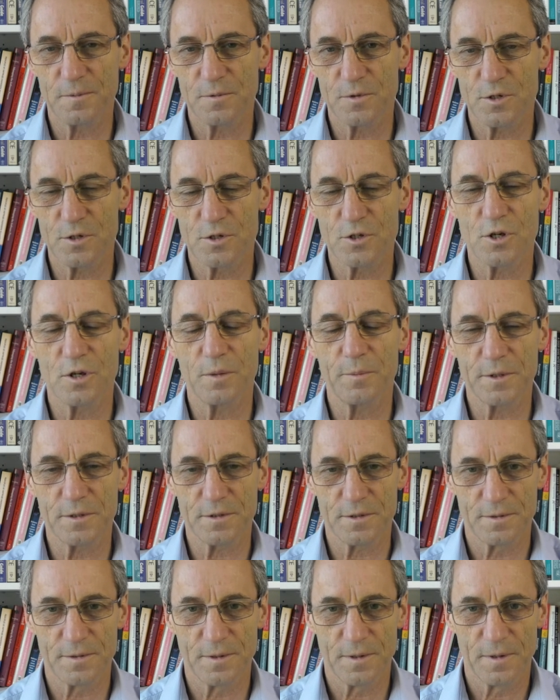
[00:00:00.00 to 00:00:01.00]

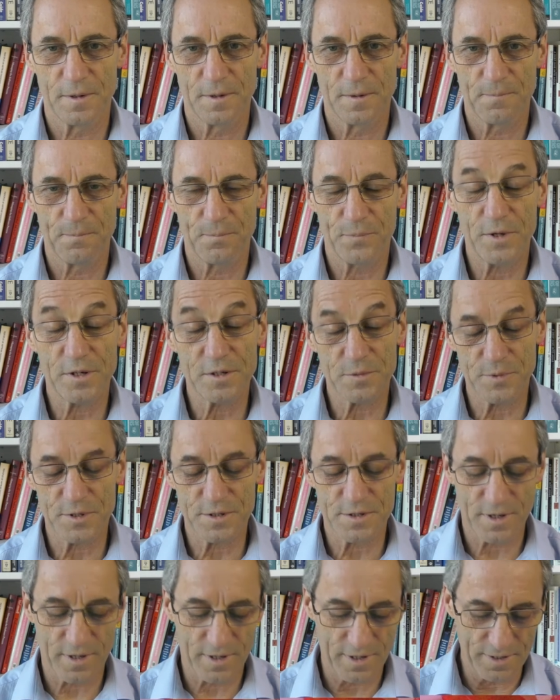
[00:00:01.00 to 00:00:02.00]
determined as
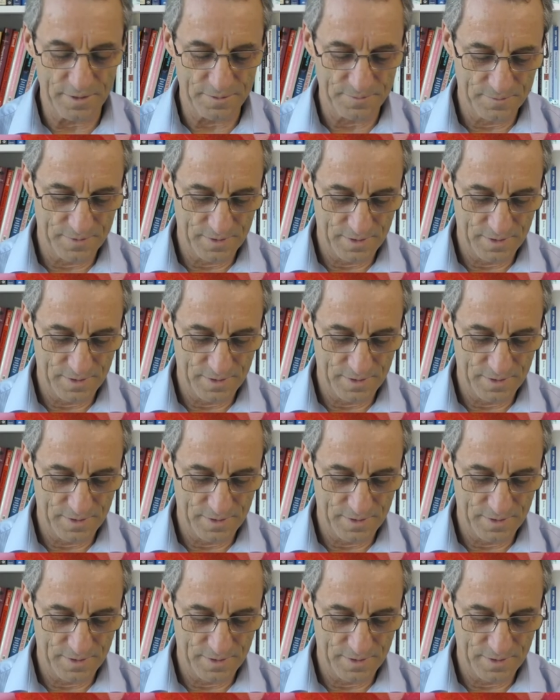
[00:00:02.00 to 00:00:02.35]
best they can.